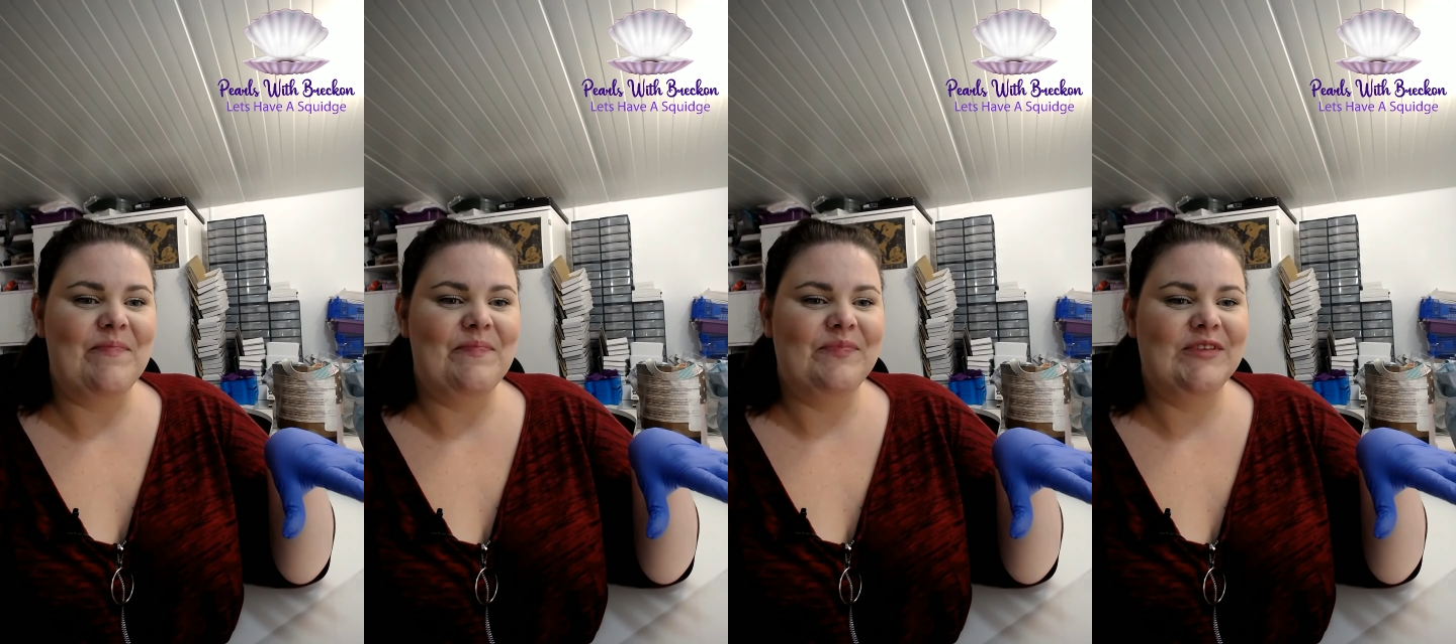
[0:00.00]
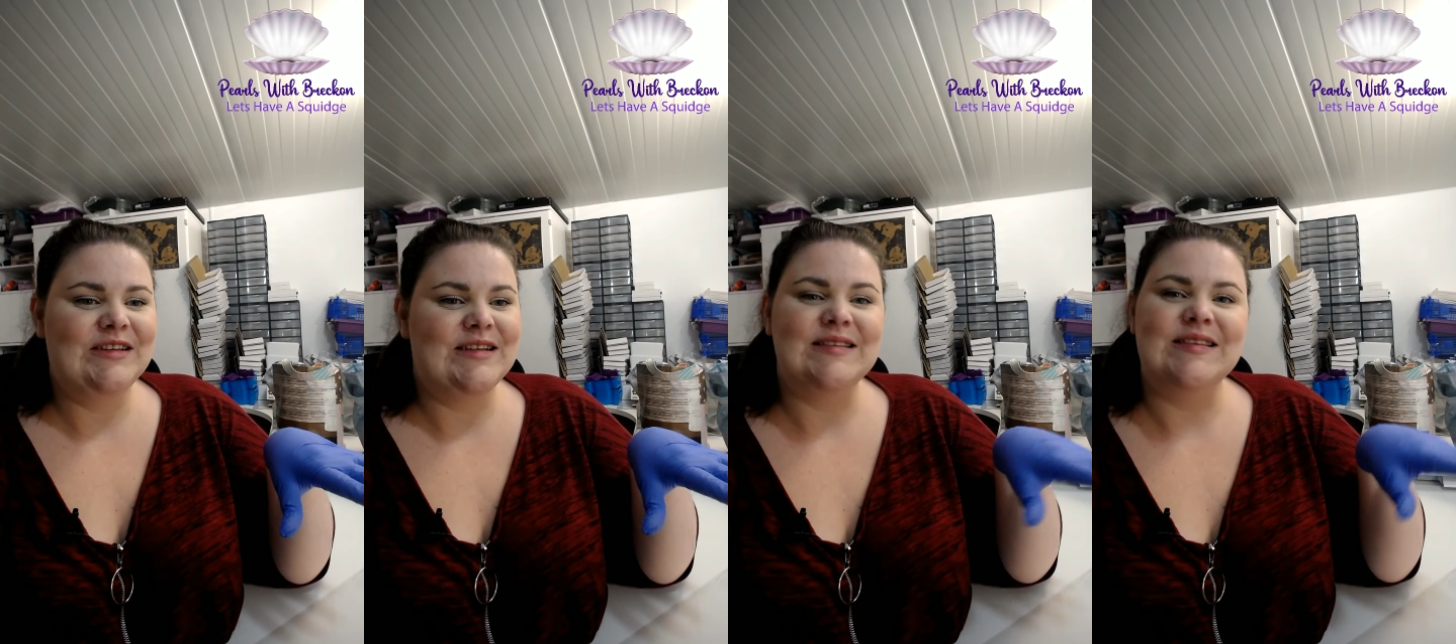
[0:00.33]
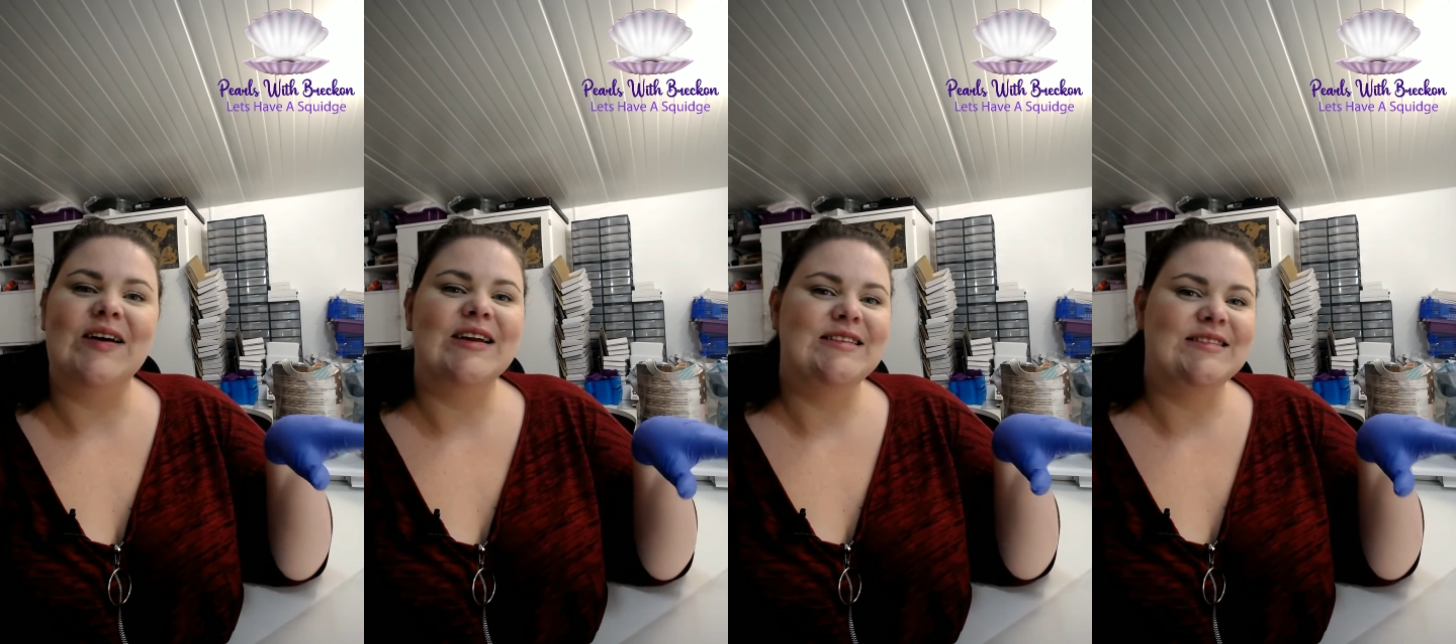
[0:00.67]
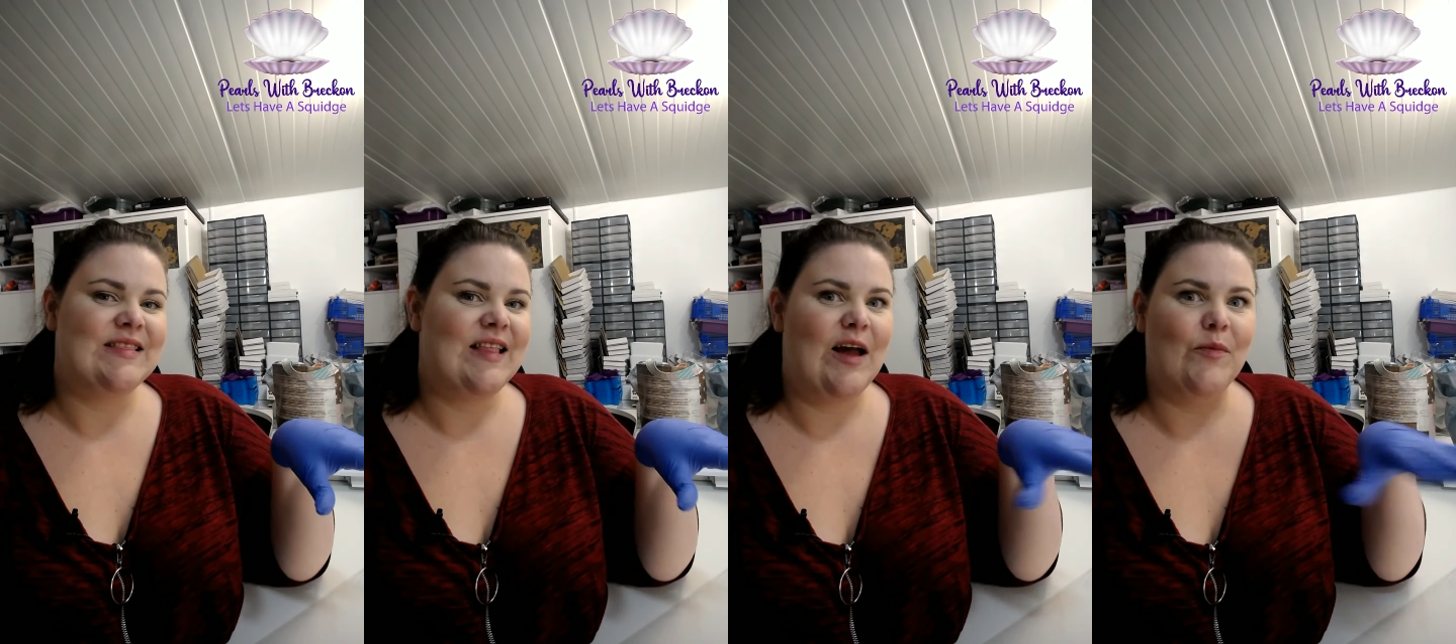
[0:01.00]
designs in
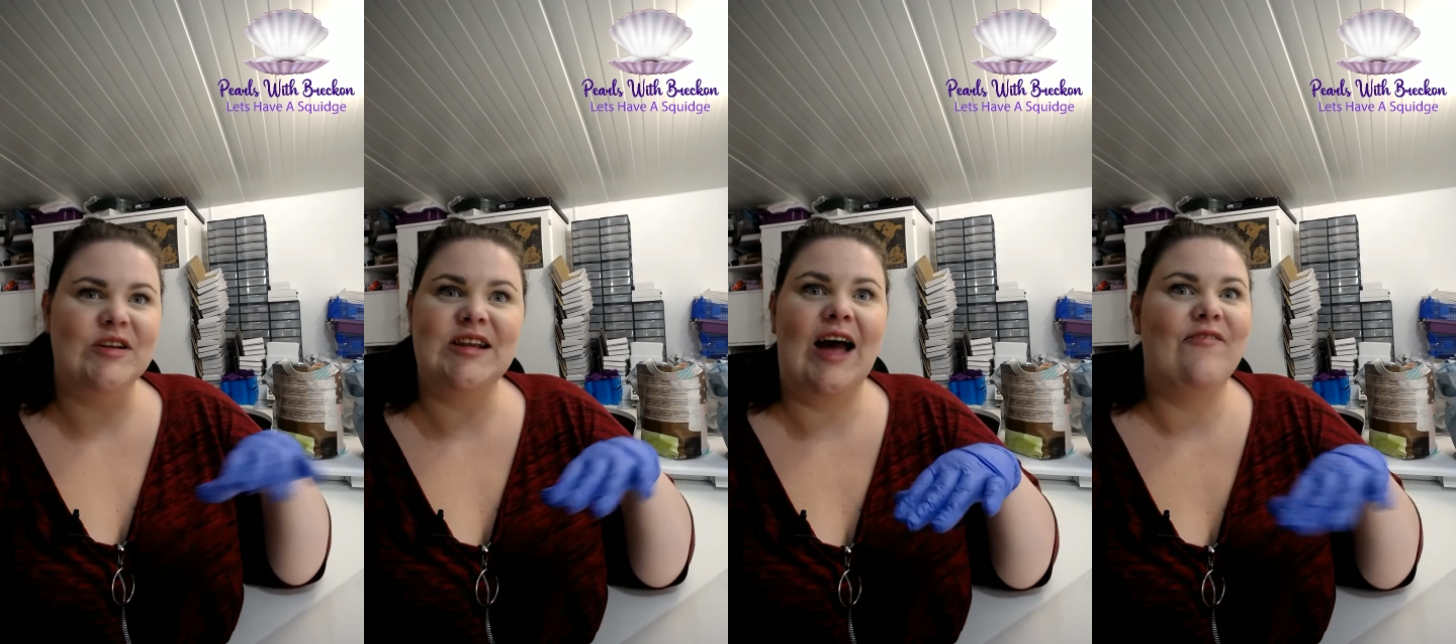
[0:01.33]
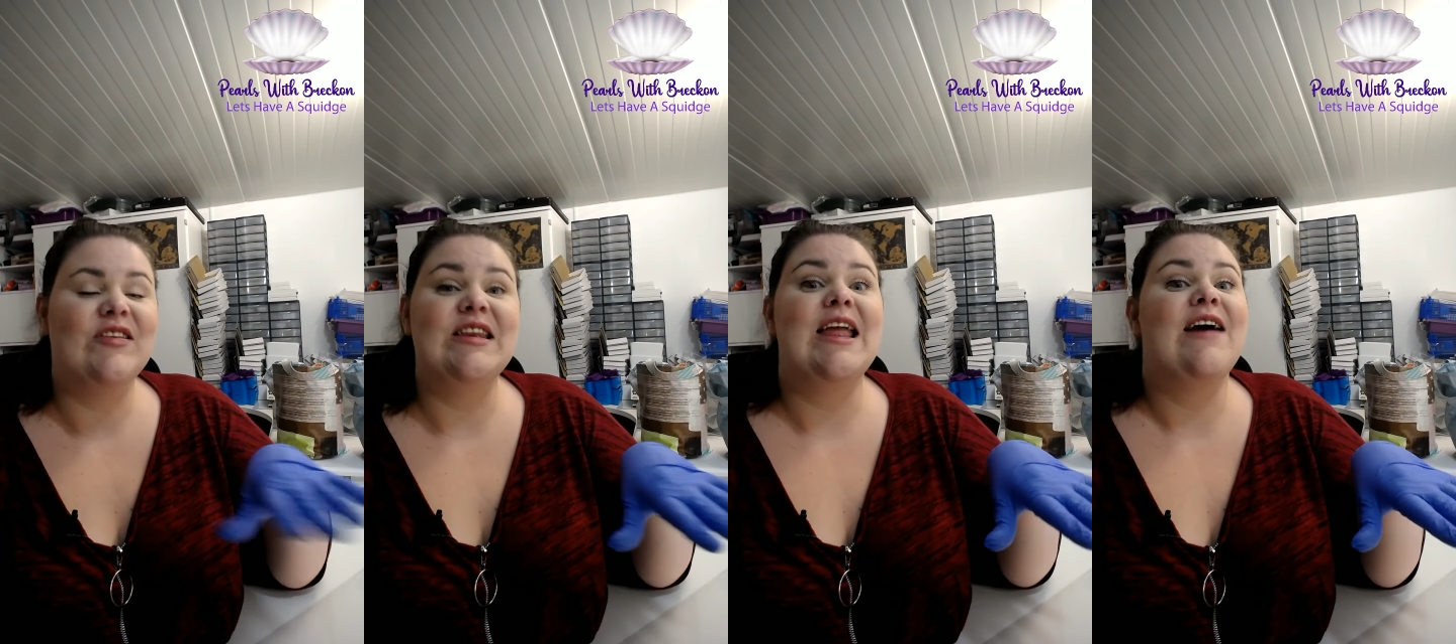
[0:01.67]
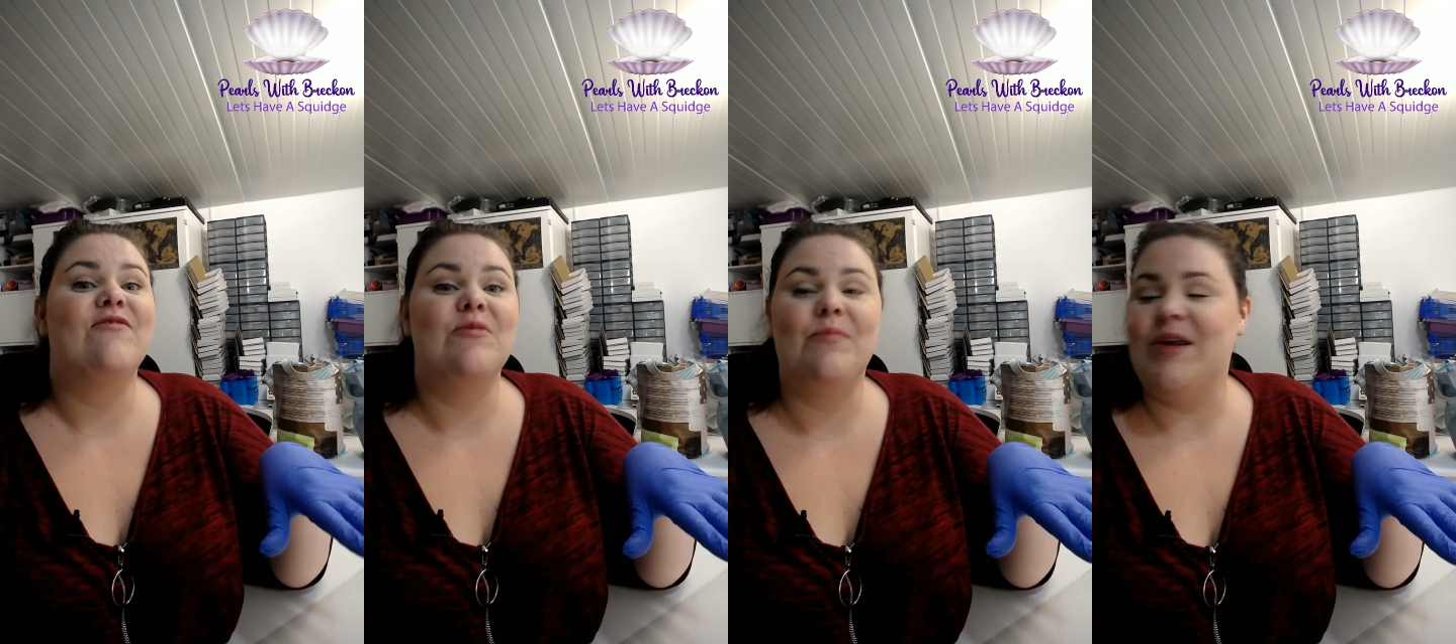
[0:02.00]
there which have never been